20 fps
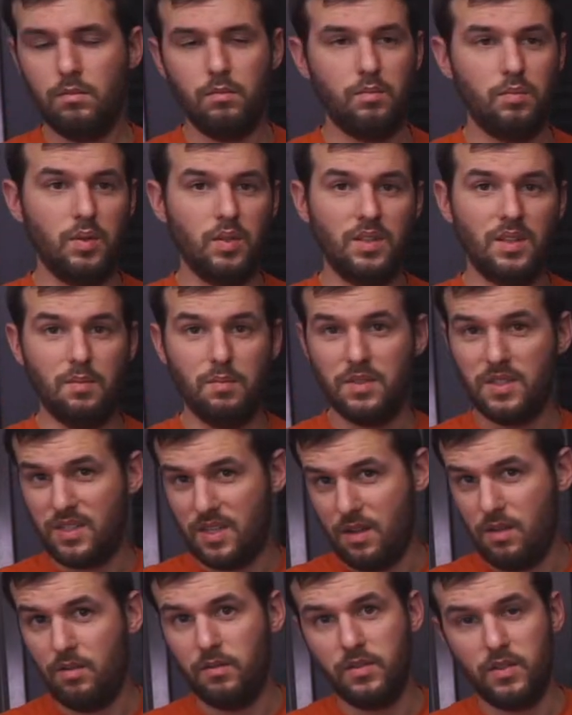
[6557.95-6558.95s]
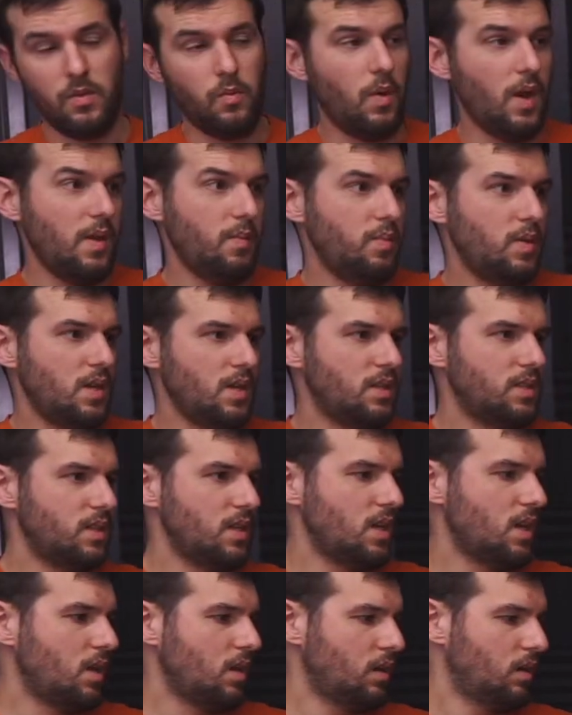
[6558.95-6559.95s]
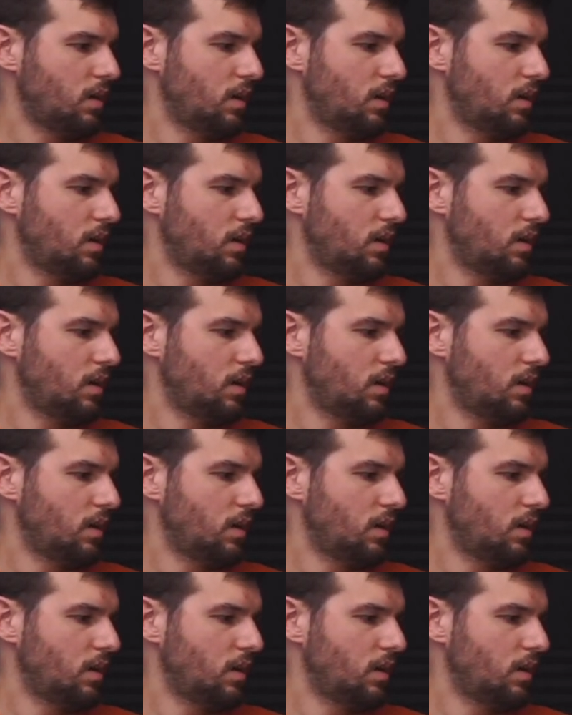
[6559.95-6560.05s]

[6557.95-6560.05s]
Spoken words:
built themselves a white PC.